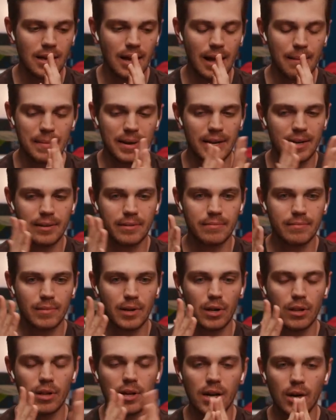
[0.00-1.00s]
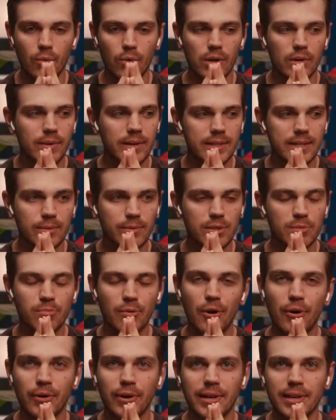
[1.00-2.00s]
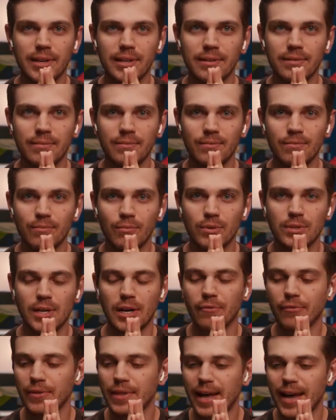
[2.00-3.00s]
I mean, Clock World Record was broken. Was there for